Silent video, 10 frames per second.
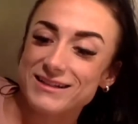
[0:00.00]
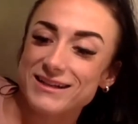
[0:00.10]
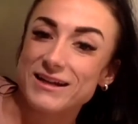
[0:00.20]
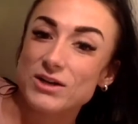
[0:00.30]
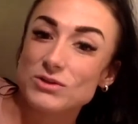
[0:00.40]

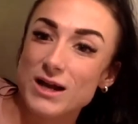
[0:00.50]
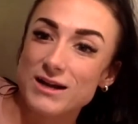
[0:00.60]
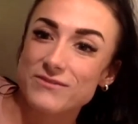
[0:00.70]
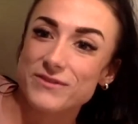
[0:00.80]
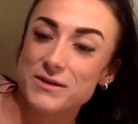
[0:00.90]
Like a lot
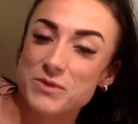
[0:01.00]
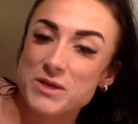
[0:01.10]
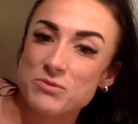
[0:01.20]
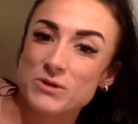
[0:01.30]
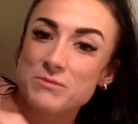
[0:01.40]
of the
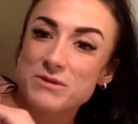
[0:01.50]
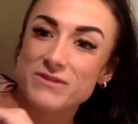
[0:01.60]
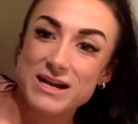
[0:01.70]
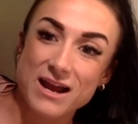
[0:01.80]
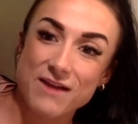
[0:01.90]
people can be
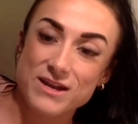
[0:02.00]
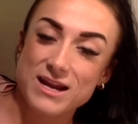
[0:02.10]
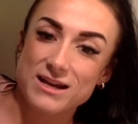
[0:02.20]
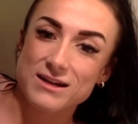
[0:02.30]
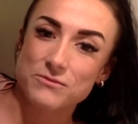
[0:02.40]
very
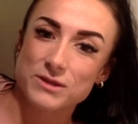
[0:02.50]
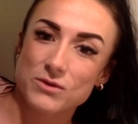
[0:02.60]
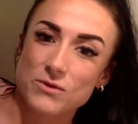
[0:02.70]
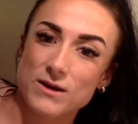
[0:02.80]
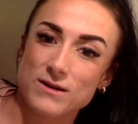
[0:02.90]
heavy-handed with the
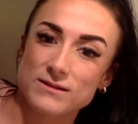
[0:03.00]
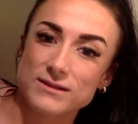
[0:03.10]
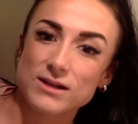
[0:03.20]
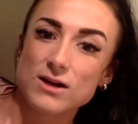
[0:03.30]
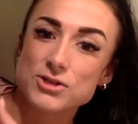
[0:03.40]
oil, and
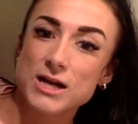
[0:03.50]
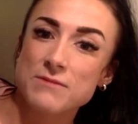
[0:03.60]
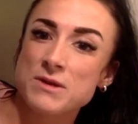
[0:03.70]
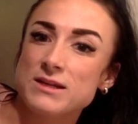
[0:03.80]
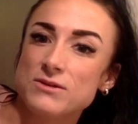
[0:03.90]
they're all trying to
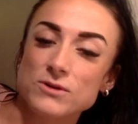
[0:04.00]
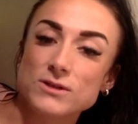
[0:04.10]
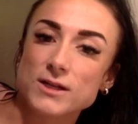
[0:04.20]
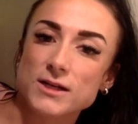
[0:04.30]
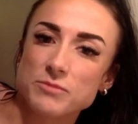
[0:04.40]
make you look
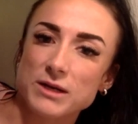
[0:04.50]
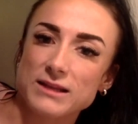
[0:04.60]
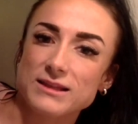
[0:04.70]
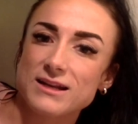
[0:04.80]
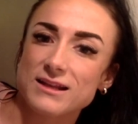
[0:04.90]
good. But at
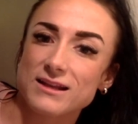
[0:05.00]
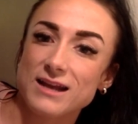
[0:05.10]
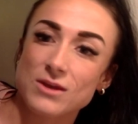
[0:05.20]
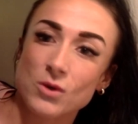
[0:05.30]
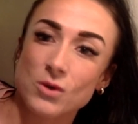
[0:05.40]
the end of the day,
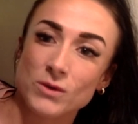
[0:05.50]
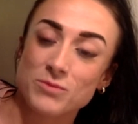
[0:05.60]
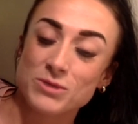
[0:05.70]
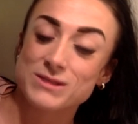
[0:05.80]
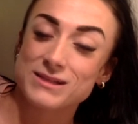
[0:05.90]
the only
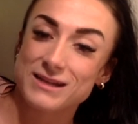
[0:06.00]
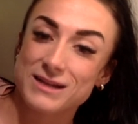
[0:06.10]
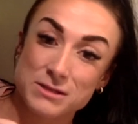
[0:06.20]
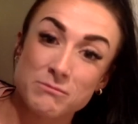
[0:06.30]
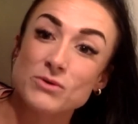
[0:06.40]
person that cares
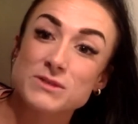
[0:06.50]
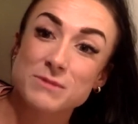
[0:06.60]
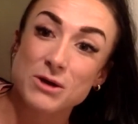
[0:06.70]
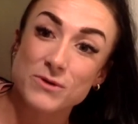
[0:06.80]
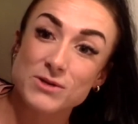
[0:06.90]
the most
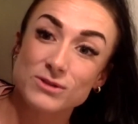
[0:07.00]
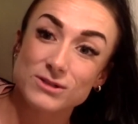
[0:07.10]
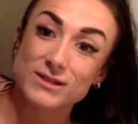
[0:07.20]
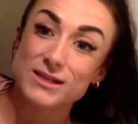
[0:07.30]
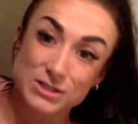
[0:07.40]
about what you look
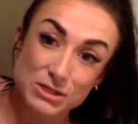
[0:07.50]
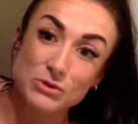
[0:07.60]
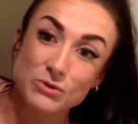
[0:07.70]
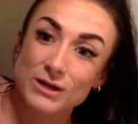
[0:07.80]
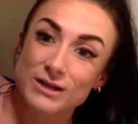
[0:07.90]
like is
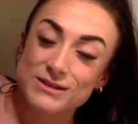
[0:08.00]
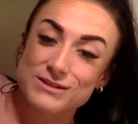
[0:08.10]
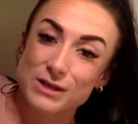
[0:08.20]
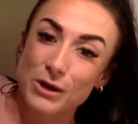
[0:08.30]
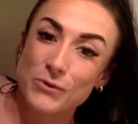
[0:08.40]
you.
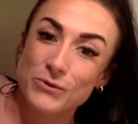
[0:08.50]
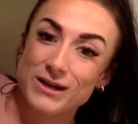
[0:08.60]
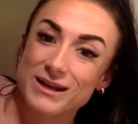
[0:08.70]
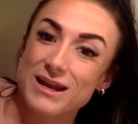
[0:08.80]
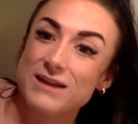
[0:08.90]
So
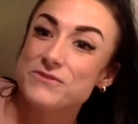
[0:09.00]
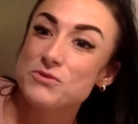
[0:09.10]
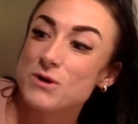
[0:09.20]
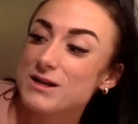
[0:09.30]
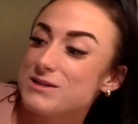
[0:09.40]
if you
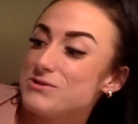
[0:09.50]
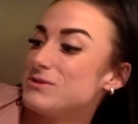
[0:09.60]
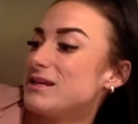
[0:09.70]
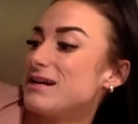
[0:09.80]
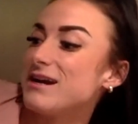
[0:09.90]
want to use
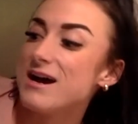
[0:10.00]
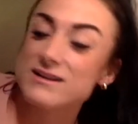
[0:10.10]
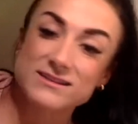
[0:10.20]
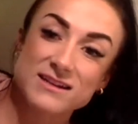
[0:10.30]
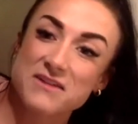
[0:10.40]
like
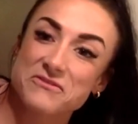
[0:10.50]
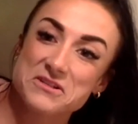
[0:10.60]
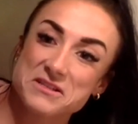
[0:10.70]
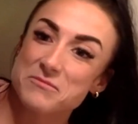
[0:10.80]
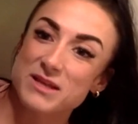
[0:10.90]
hot stuff or
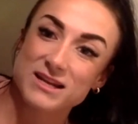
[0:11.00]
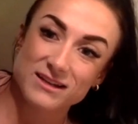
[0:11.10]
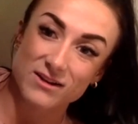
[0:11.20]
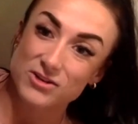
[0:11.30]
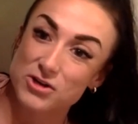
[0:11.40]
something
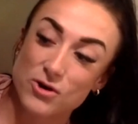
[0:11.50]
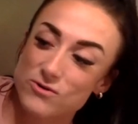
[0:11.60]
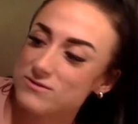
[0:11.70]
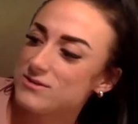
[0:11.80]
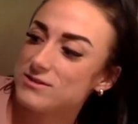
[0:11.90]
on your
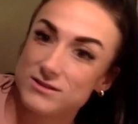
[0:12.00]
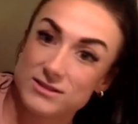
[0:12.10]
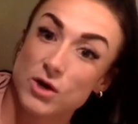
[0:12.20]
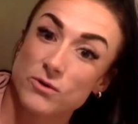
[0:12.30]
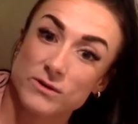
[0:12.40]
own,
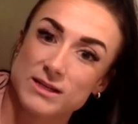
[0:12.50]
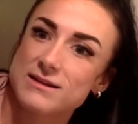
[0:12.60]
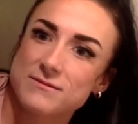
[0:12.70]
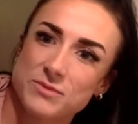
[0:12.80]
totally.